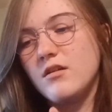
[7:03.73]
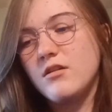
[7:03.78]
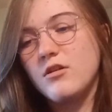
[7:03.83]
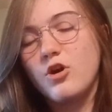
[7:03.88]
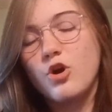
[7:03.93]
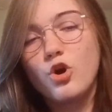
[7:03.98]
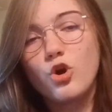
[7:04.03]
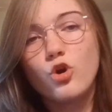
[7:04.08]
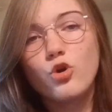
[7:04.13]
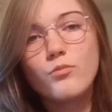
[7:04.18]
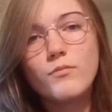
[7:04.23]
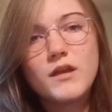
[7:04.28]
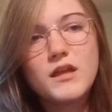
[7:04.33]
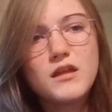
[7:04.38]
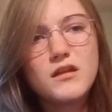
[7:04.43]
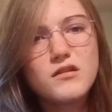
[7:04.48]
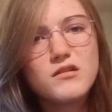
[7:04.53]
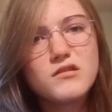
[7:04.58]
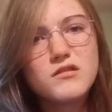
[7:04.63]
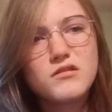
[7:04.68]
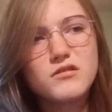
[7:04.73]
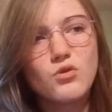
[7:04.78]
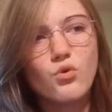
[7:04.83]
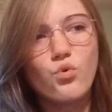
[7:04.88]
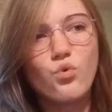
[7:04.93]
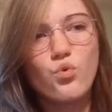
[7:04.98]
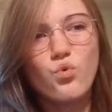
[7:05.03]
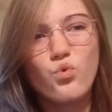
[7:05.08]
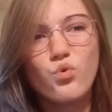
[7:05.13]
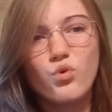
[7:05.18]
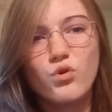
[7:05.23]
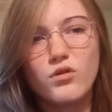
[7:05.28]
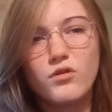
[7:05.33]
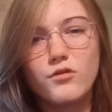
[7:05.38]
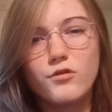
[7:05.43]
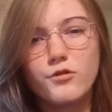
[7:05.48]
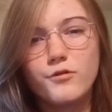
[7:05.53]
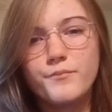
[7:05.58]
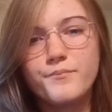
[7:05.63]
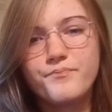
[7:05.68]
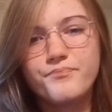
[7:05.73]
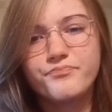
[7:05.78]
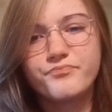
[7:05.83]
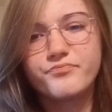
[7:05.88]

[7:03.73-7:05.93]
Hermes or